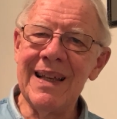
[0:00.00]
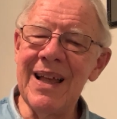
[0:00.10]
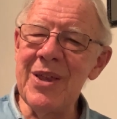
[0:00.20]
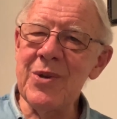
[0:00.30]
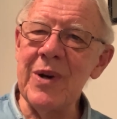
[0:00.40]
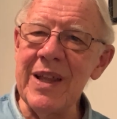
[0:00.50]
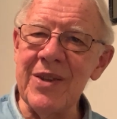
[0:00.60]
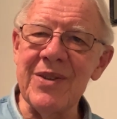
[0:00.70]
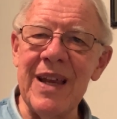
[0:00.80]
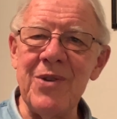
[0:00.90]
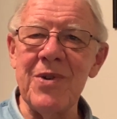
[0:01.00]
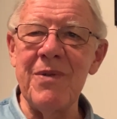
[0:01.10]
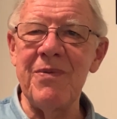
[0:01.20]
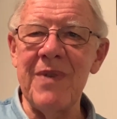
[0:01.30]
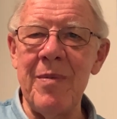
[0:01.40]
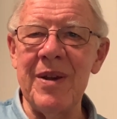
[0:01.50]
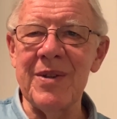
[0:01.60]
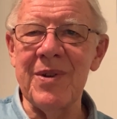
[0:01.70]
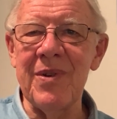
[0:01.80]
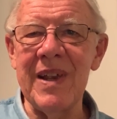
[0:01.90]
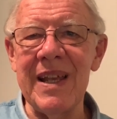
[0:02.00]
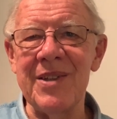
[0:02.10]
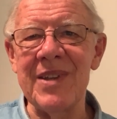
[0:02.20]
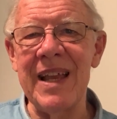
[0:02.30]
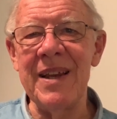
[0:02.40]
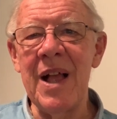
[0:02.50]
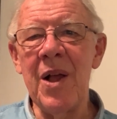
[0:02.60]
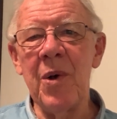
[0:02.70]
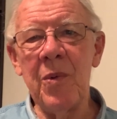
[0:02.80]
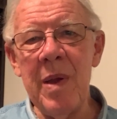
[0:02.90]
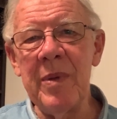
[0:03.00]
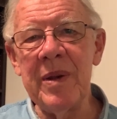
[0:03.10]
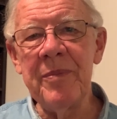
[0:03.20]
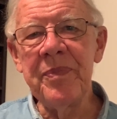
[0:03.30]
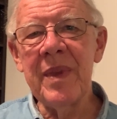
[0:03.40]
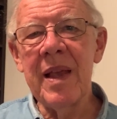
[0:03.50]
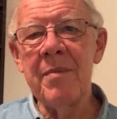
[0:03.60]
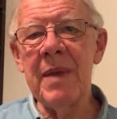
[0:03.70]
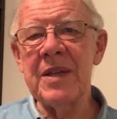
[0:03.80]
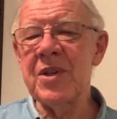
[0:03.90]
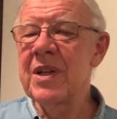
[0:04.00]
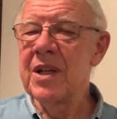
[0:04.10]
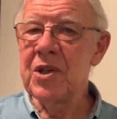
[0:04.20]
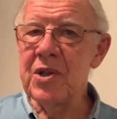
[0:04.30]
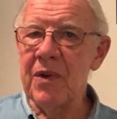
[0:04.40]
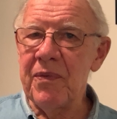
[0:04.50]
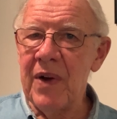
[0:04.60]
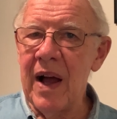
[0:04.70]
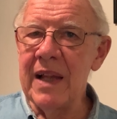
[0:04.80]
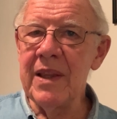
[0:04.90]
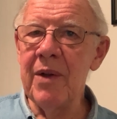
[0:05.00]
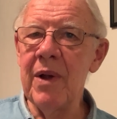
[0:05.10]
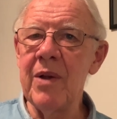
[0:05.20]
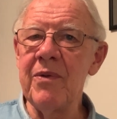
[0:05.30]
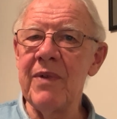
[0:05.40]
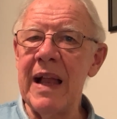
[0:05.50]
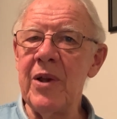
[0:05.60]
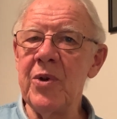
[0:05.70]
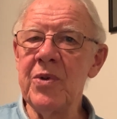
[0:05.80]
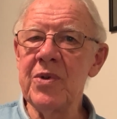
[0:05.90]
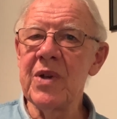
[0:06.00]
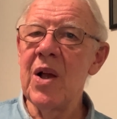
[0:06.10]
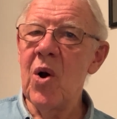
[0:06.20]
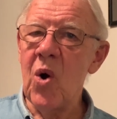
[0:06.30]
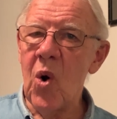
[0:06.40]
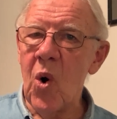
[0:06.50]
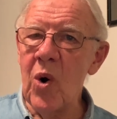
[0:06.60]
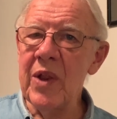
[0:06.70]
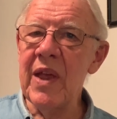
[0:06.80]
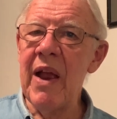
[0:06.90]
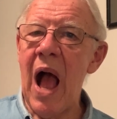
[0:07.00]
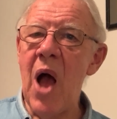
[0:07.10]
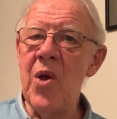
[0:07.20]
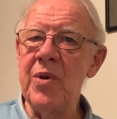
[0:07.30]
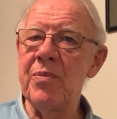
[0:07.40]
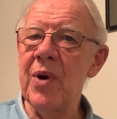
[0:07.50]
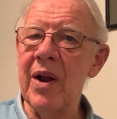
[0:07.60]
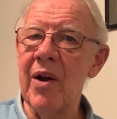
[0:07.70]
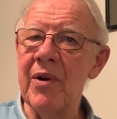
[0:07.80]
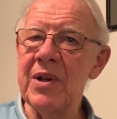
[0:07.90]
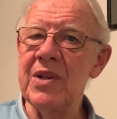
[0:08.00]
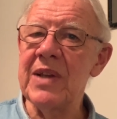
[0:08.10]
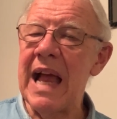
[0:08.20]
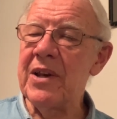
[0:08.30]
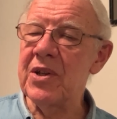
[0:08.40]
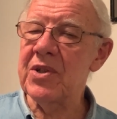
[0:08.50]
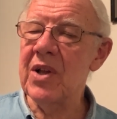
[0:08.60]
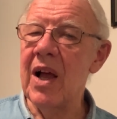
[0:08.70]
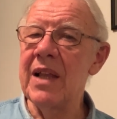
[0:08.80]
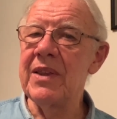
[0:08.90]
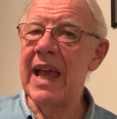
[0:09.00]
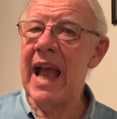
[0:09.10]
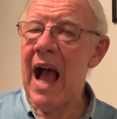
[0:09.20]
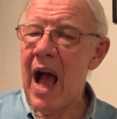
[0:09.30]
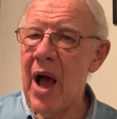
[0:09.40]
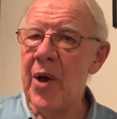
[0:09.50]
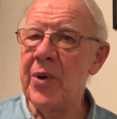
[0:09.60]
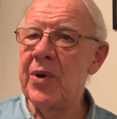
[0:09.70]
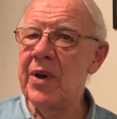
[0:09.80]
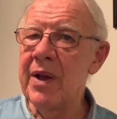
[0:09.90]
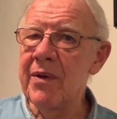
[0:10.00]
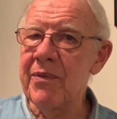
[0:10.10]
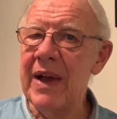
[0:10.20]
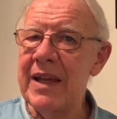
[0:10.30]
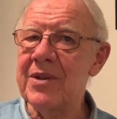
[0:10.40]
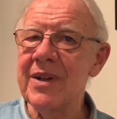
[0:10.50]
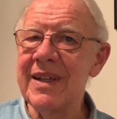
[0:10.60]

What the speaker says: The 20th century feminist Greer said, women must define their own values, order their own priorities, and decide their own fate.